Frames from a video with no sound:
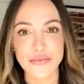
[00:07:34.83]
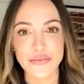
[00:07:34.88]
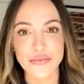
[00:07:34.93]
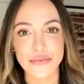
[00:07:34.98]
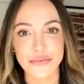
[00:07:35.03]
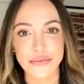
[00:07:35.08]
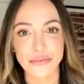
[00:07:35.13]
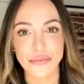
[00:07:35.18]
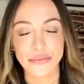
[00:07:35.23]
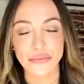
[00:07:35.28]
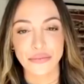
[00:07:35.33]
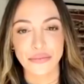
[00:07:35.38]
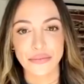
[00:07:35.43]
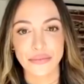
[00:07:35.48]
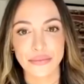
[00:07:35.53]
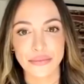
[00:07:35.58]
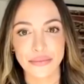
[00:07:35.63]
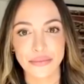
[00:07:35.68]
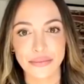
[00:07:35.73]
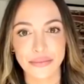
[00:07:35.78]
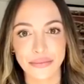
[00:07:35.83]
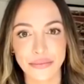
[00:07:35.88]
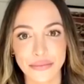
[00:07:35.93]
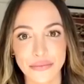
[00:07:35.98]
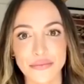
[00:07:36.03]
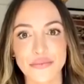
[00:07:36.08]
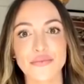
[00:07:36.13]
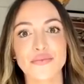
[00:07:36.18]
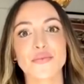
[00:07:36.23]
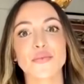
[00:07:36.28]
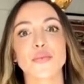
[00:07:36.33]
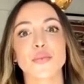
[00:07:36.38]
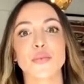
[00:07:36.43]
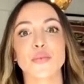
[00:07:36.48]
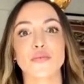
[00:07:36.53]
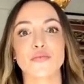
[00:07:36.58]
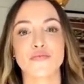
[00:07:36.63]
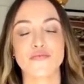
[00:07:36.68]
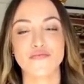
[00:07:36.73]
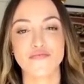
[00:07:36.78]
five nine five zero
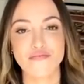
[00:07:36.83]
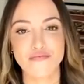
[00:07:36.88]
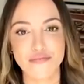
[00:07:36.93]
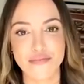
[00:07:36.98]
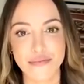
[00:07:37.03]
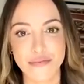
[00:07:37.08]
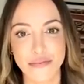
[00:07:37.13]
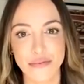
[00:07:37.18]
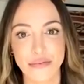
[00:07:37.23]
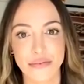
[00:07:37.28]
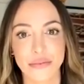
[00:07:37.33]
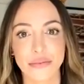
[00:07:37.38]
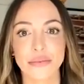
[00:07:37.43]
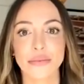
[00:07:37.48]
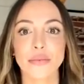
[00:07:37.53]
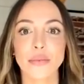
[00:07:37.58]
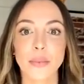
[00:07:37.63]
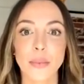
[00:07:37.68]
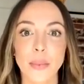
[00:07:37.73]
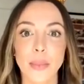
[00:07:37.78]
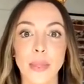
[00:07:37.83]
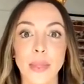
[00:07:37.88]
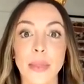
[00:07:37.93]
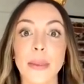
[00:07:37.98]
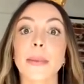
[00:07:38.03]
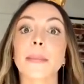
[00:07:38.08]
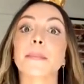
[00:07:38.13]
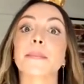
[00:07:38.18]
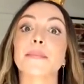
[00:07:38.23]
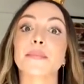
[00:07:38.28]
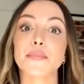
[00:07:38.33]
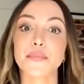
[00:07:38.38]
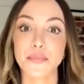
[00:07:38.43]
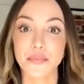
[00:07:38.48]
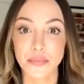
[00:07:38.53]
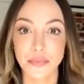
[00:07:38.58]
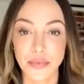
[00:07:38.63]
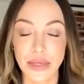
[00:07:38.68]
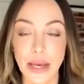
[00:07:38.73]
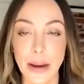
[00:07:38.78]
down from six nine five zero. Why
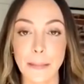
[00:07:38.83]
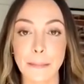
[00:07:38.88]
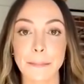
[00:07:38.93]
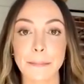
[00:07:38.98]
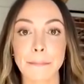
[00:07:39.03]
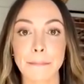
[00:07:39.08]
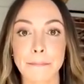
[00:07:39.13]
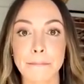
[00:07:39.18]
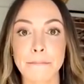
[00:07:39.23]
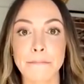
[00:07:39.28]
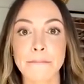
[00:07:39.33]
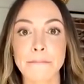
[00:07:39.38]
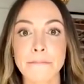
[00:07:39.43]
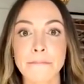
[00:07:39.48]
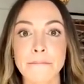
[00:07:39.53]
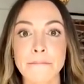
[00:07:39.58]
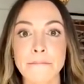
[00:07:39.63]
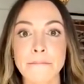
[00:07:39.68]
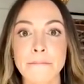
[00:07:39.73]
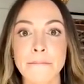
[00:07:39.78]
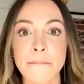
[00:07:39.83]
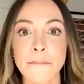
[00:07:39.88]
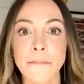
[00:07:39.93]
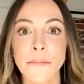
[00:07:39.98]
the yep. price improvement? Tell me.